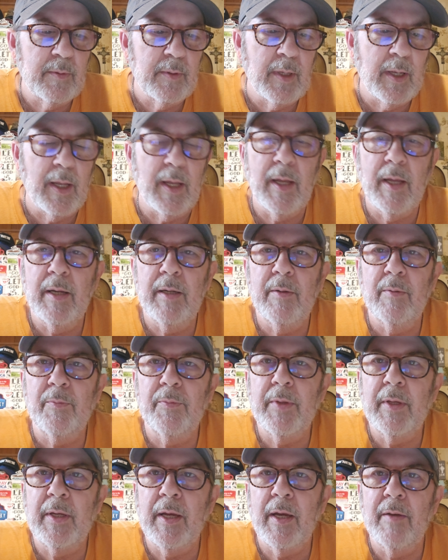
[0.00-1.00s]
Uh, I don't
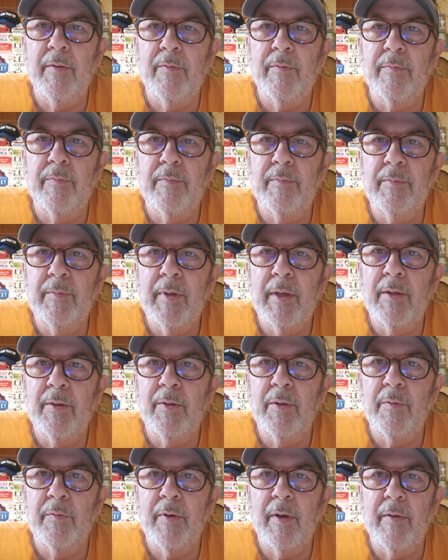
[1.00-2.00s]
think I've, I don't
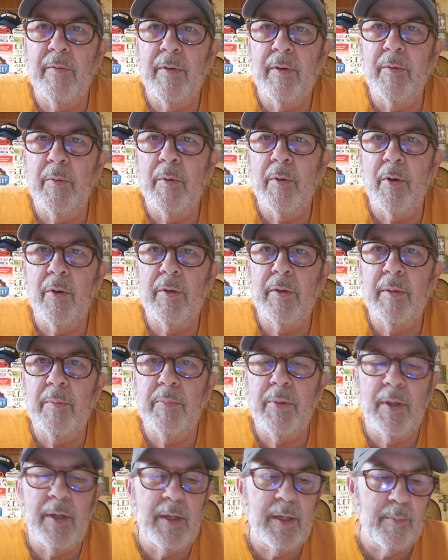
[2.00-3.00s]
know if I've ever hardly
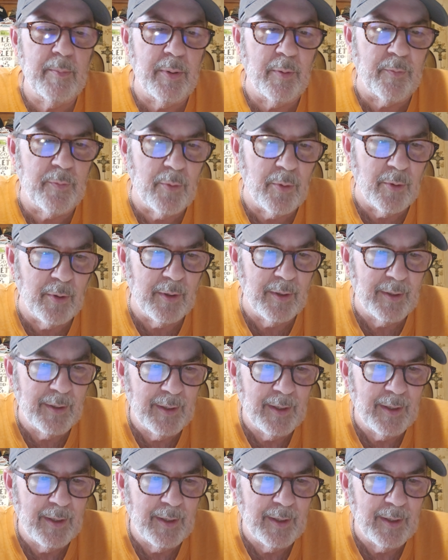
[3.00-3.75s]
played it before.